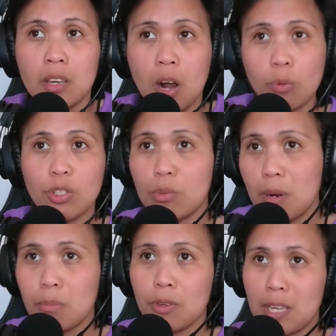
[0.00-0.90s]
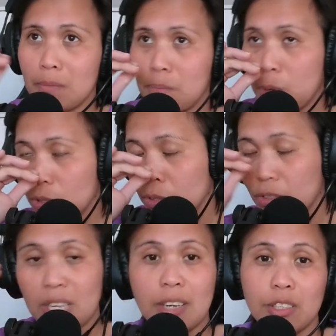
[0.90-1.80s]
always remember that personal
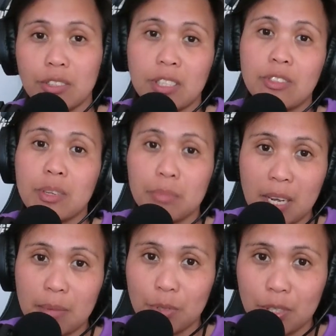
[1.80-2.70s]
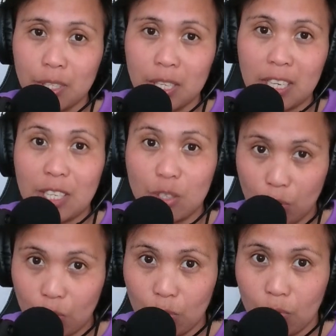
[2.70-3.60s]
standards could sometimes lead
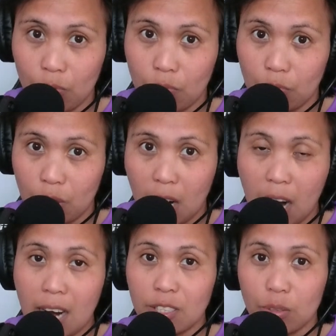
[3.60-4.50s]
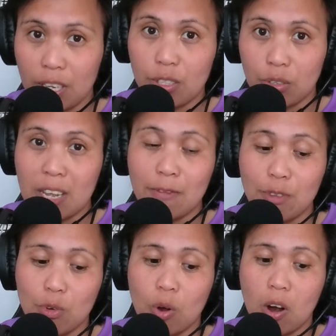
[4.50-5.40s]
you to isolation if
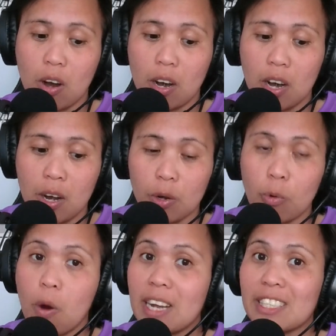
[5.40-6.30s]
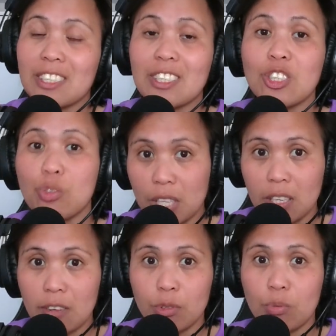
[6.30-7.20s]
you are quite strict
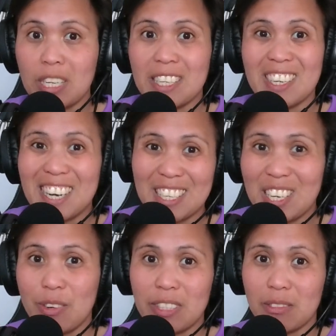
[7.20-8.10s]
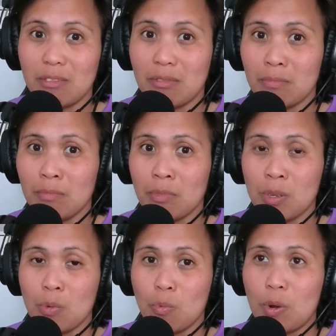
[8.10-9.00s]
enough to really adhere it
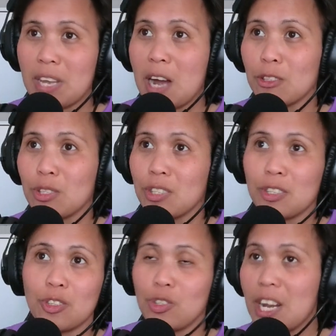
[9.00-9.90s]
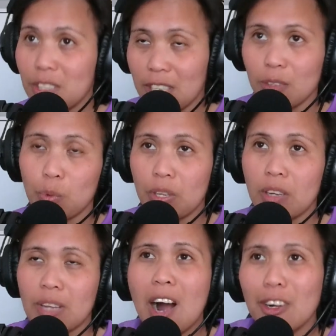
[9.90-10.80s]
without changing it,
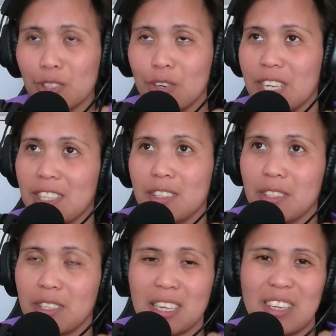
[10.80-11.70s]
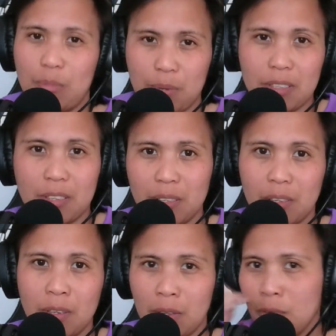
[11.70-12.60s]
without altering it a little bit
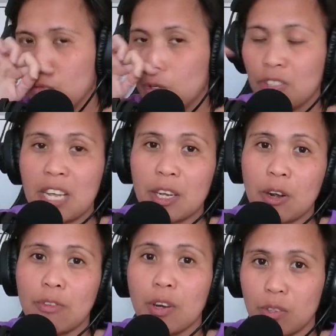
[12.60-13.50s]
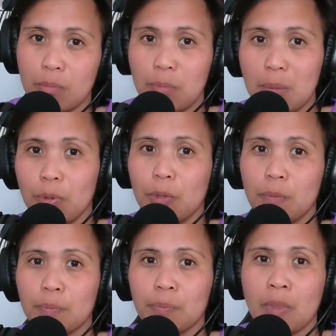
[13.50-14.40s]
for the sake of other
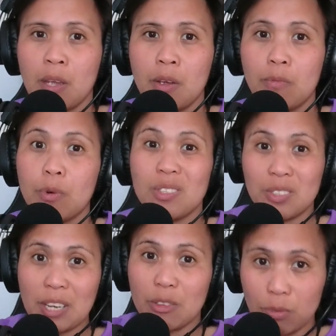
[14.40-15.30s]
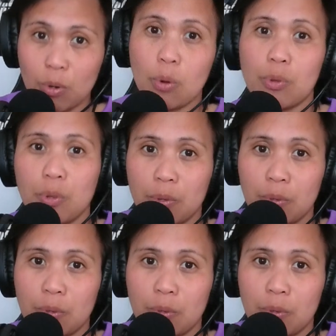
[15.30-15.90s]
people, for the sake of growth.